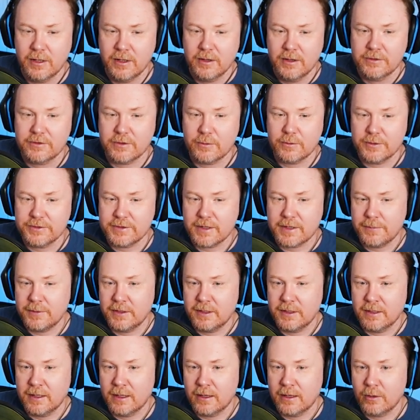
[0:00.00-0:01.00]
So what's
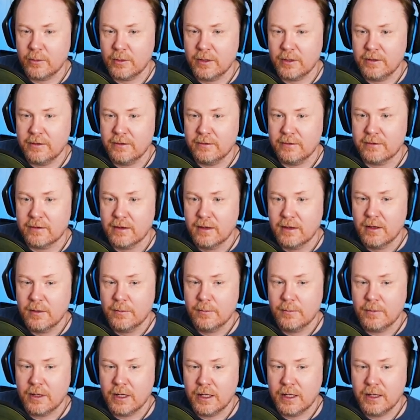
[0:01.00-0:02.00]
happening now is
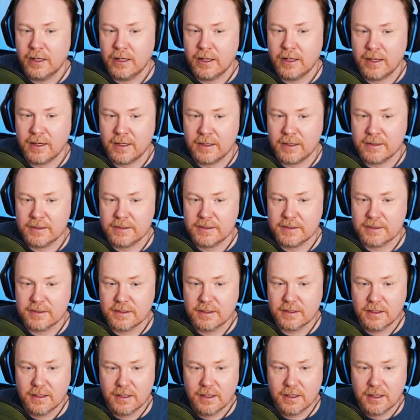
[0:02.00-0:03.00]
Maya
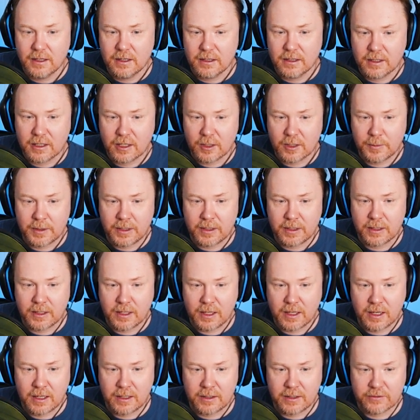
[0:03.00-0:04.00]
has come in
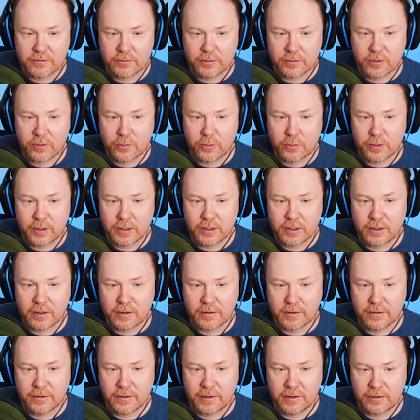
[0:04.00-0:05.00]
and it's recording
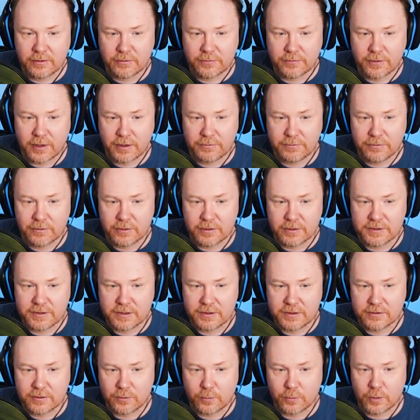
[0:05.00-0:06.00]
these 5
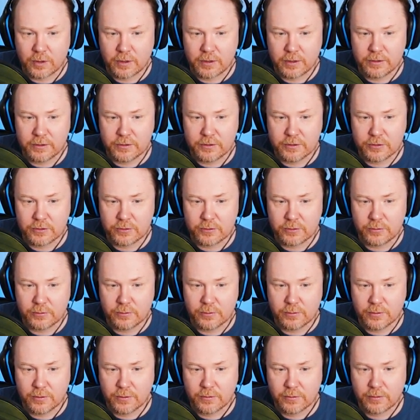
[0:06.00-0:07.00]
vertices. So 1, 2,
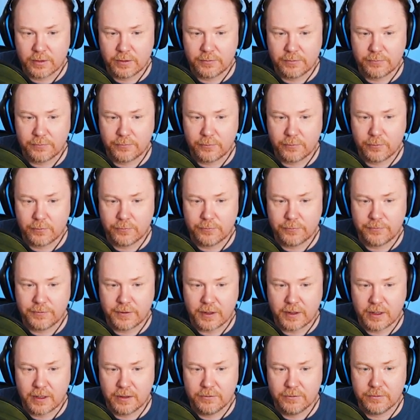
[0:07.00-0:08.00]
3, 4,
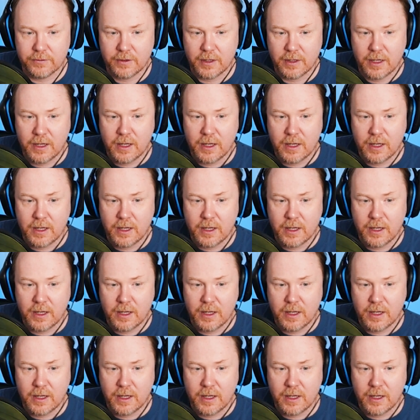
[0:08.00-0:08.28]
5.